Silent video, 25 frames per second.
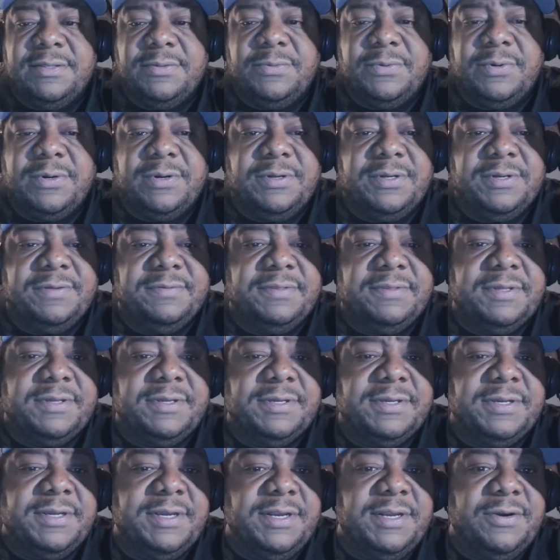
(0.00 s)
the world of the
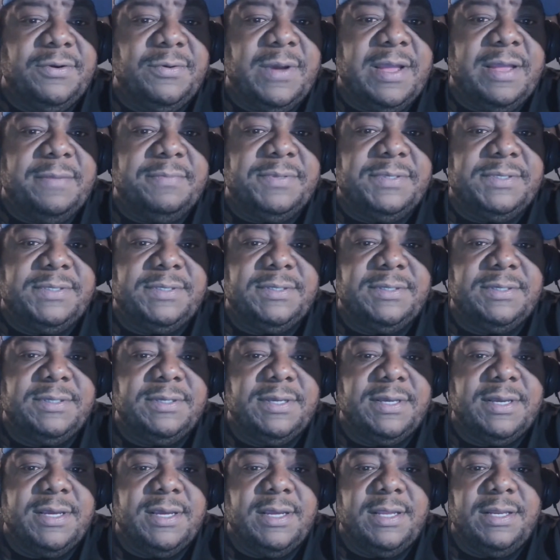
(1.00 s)
interwebs
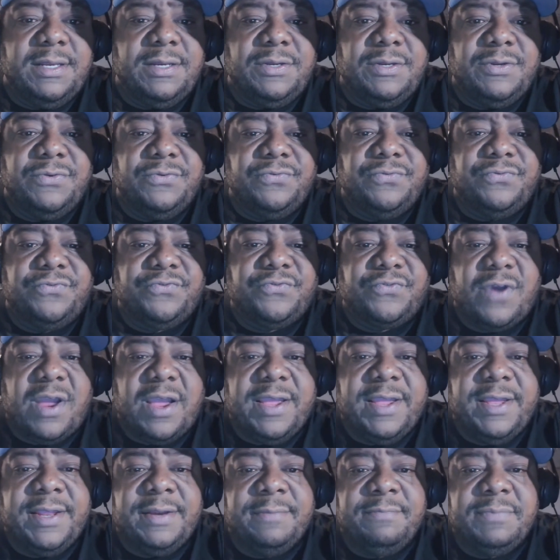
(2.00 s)
and you
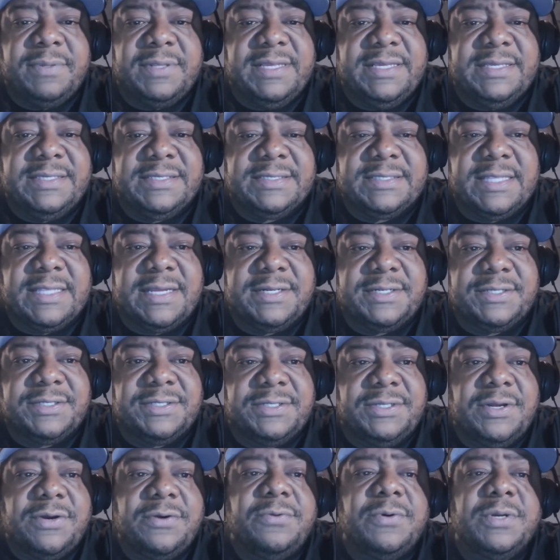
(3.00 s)
try it, please let us
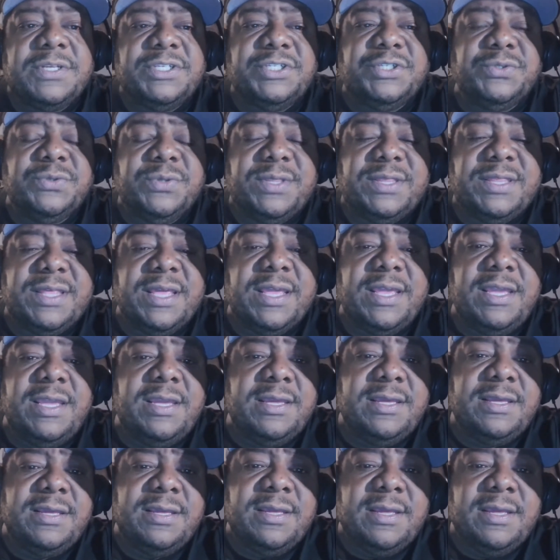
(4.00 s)
know what you think.